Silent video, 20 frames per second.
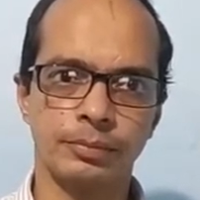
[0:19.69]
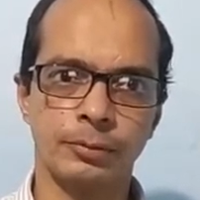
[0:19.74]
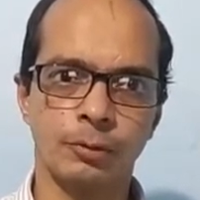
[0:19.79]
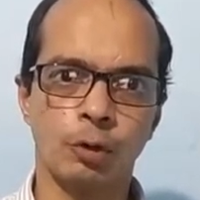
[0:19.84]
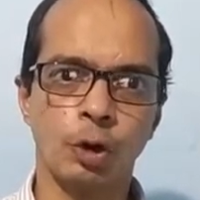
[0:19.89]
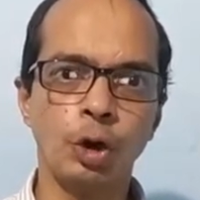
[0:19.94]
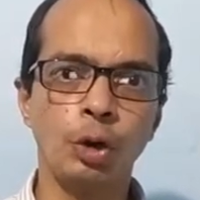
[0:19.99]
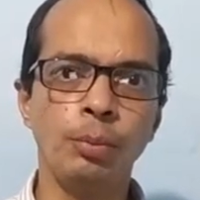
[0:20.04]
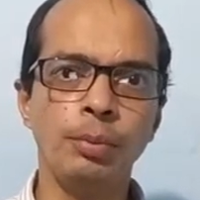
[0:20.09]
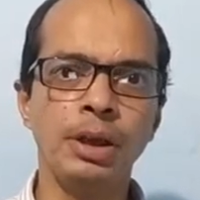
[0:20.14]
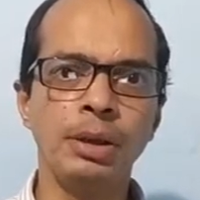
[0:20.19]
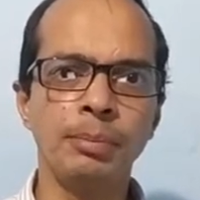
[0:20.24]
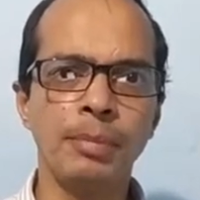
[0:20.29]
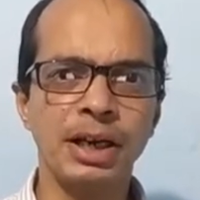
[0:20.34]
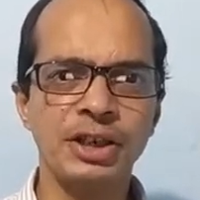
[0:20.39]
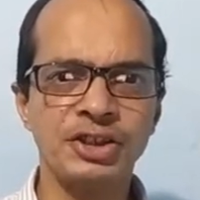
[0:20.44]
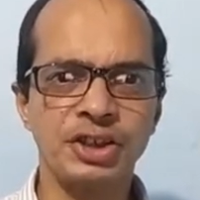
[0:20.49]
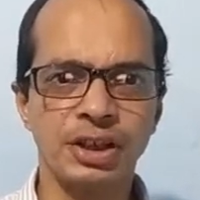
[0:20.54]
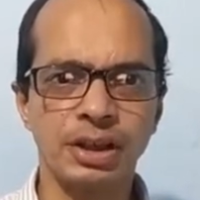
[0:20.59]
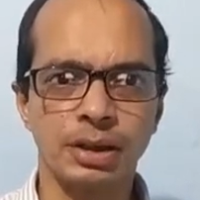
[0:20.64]
What do you mean
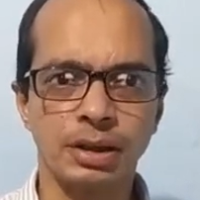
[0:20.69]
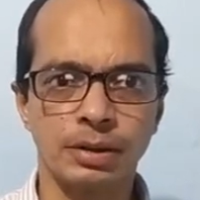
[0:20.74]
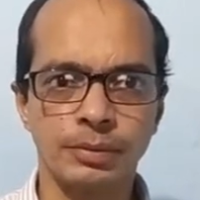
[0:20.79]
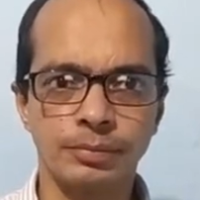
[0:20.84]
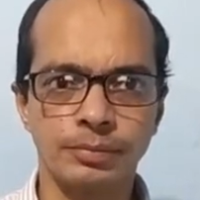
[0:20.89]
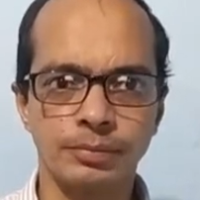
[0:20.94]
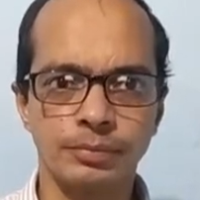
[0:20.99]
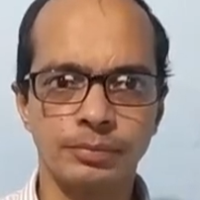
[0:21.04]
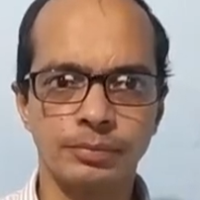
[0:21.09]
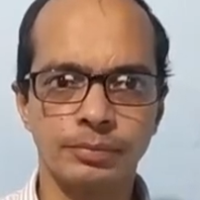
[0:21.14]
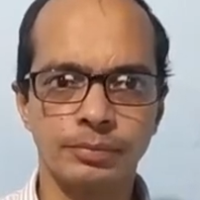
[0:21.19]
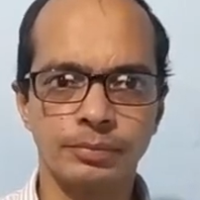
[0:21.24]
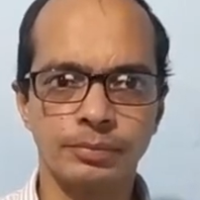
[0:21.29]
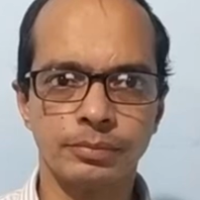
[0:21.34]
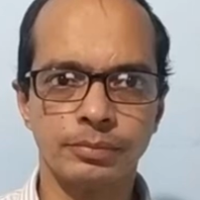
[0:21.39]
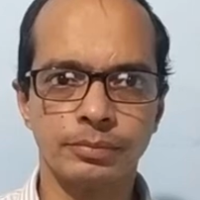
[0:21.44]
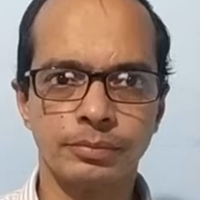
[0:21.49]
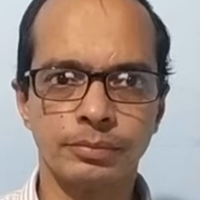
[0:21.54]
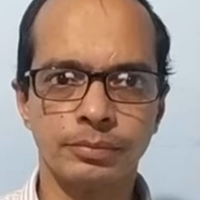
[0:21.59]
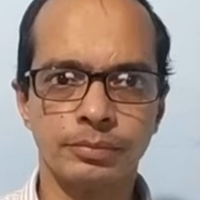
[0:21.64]
by share?
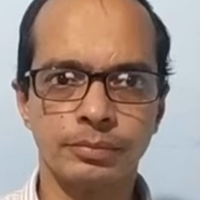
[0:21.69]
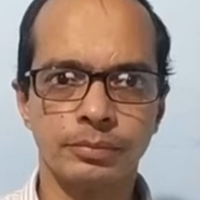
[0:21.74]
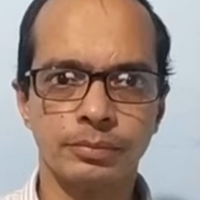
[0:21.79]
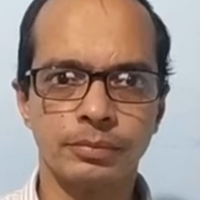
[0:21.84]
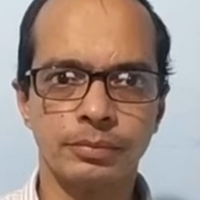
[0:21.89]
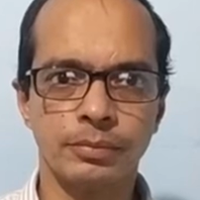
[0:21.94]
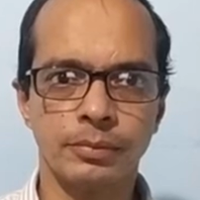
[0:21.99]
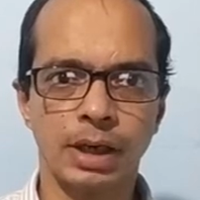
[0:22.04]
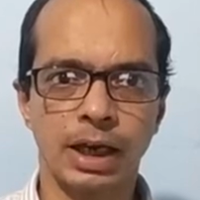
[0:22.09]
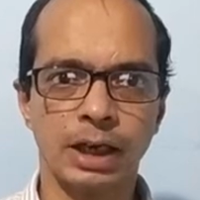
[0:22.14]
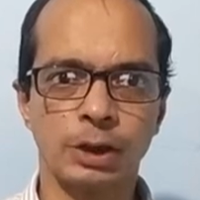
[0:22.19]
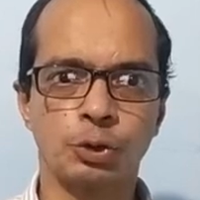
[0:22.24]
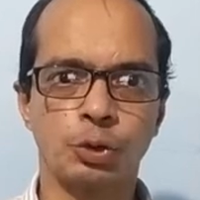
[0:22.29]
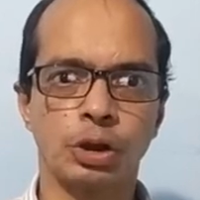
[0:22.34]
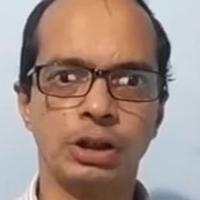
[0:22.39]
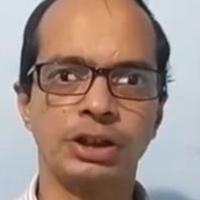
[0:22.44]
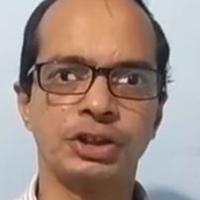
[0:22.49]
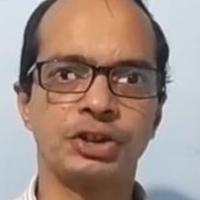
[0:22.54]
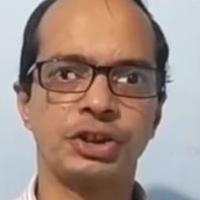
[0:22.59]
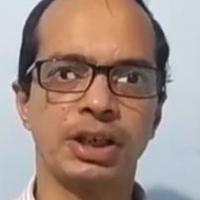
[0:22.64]

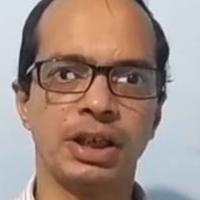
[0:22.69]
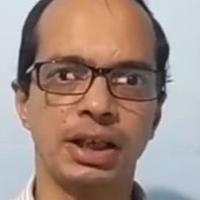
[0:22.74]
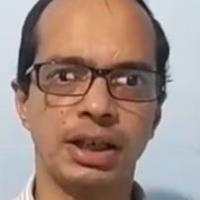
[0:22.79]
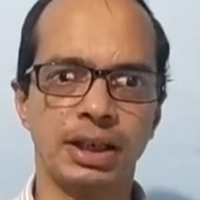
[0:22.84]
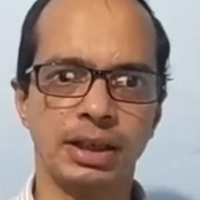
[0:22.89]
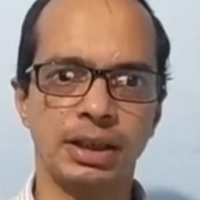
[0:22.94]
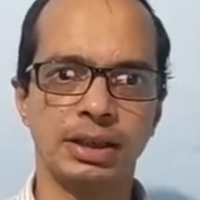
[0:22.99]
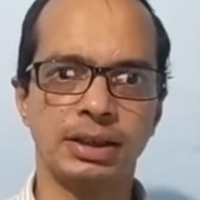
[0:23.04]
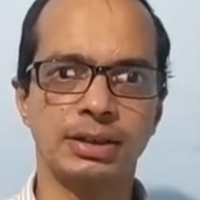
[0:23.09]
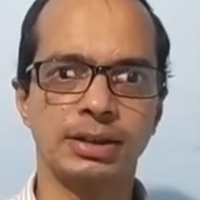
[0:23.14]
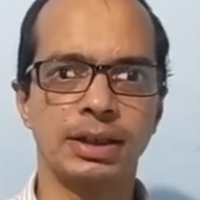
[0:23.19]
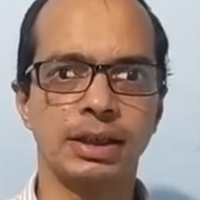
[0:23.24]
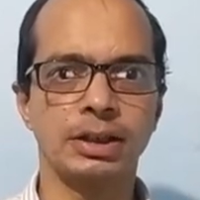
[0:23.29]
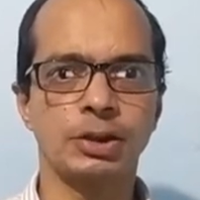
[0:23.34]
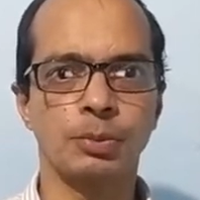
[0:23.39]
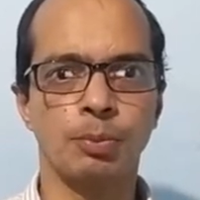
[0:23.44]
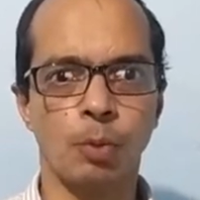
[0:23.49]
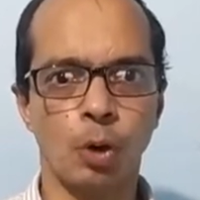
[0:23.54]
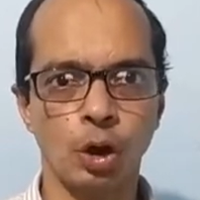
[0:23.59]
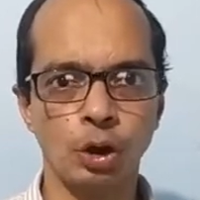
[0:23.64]
Actually, share is the
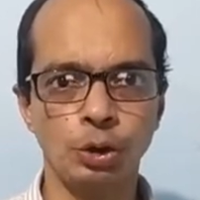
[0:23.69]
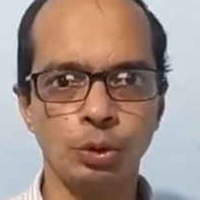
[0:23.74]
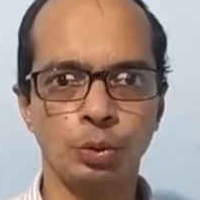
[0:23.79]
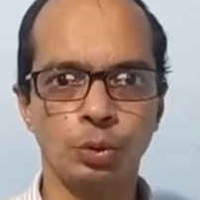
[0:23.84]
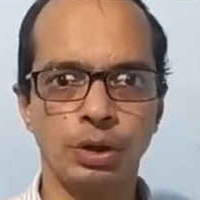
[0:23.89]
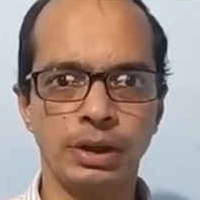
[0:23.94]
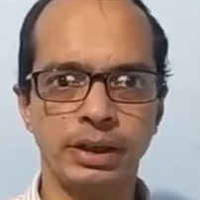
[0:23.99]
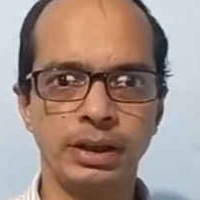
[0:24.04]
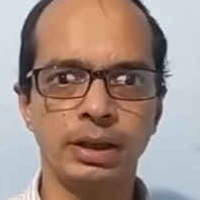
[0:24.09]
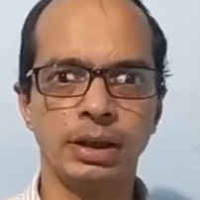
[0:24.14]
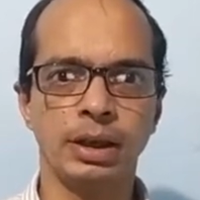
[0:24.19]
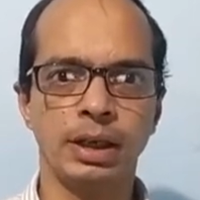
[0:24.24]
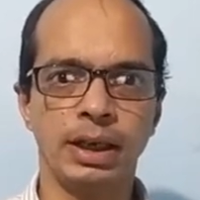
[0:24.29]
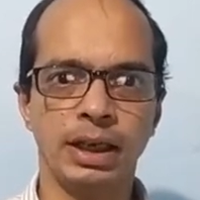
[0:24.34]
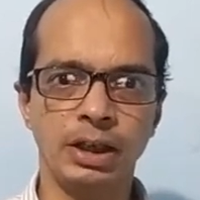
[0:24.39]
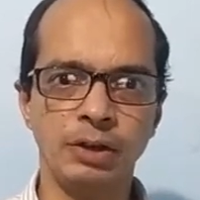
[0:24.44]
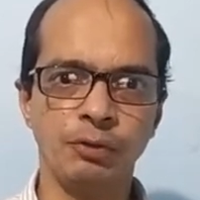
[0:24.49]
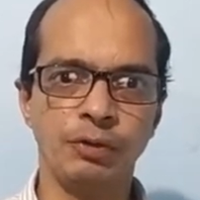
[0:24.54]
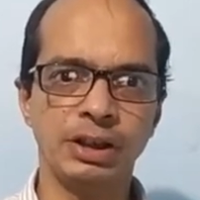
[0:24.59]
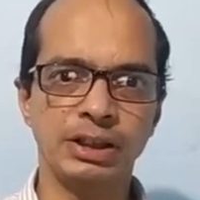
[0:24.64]
small unit
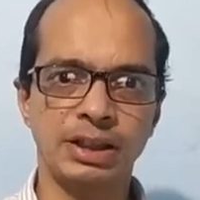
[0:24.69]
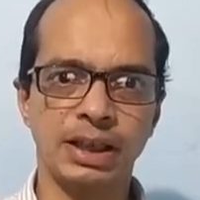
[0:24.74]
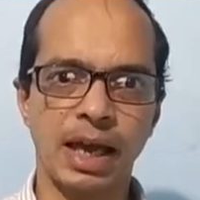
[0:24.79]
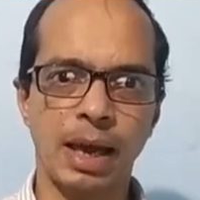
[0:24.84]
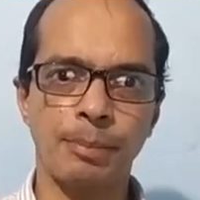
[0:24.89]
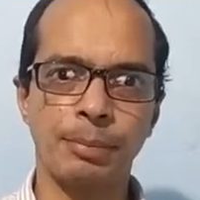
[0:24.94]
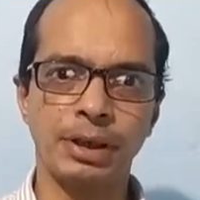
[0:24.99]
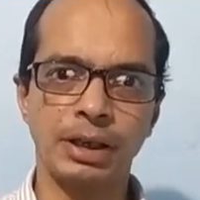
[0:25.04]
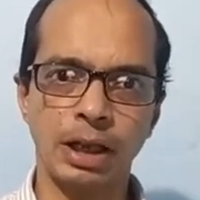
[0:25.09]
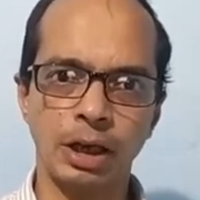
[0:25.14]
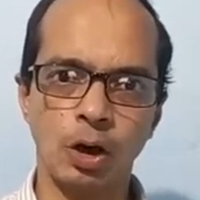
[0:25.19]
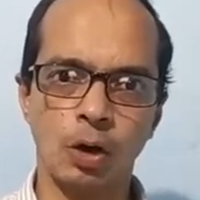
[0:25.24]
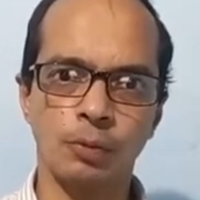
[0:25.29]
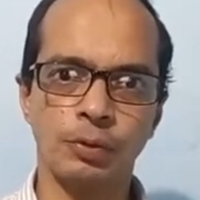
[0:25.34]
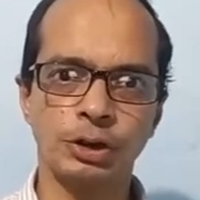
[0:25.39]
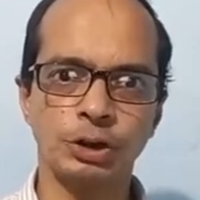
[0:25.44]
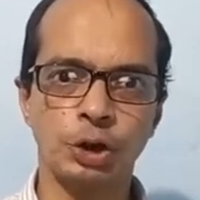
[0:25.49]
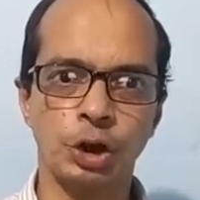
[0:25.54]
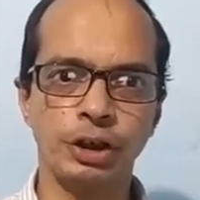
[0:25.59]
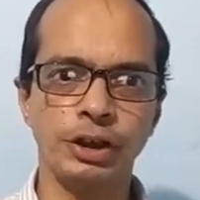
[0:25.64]
in which capital of
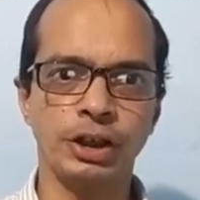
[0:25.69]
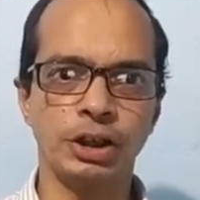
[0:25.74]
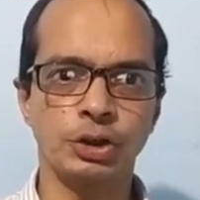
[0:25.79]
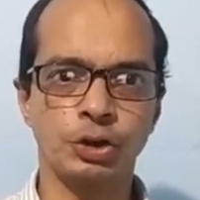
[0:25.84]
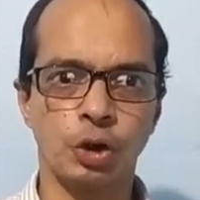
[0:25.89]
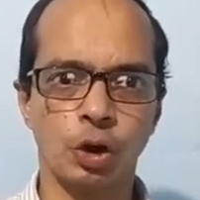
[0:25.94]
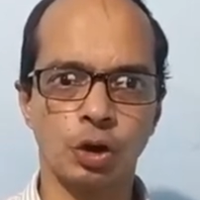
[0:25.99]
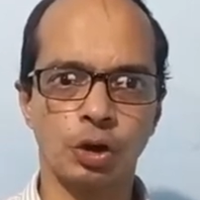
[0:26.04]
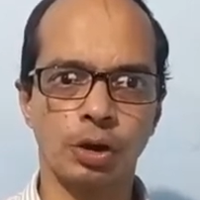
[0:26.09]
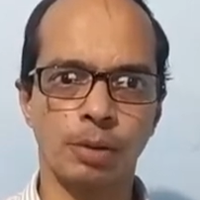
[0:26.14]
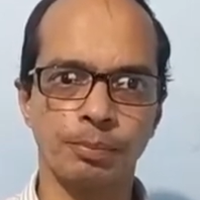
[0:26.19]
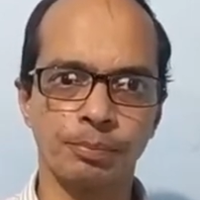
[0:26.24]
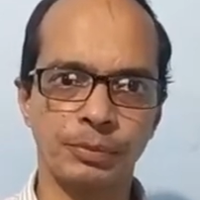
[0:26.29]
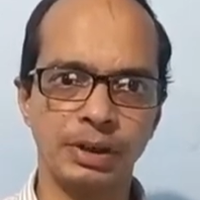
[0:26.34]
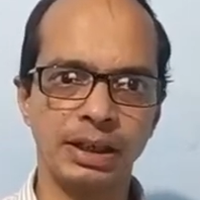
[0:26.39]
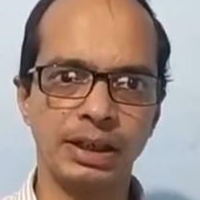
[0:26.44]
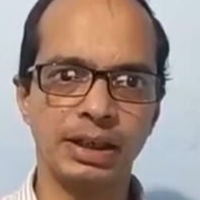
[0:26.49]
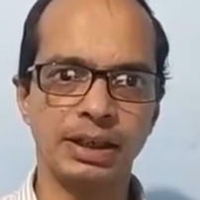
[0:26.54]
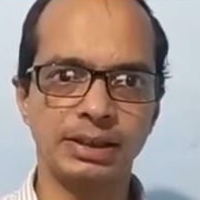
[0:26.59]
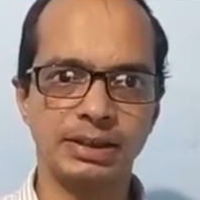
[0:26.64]
a joint stock
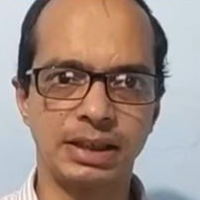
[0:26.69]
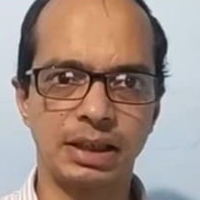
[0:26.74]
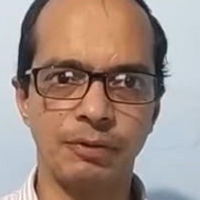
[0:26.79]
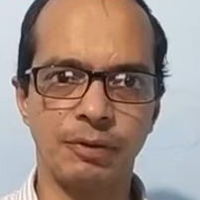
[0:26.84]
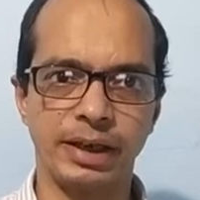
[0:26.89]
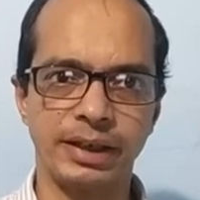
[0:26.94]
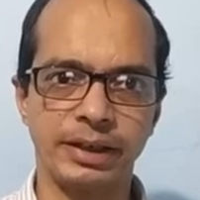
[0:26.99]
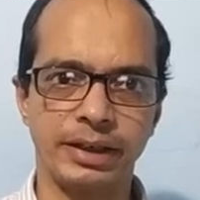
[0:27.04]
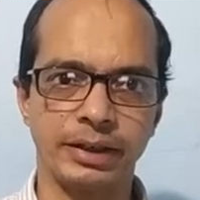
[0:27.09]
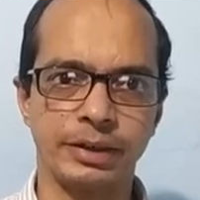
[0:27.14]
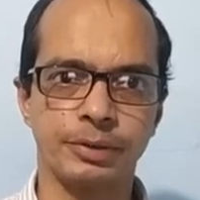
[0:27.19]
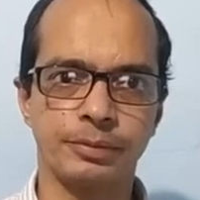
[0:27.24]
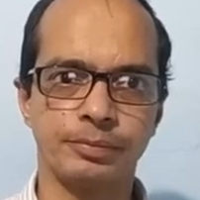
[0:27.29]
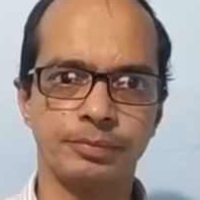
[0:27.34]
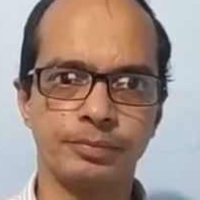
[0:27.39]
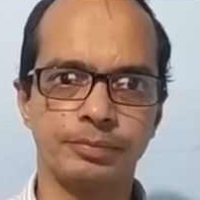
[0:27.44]
company is divided.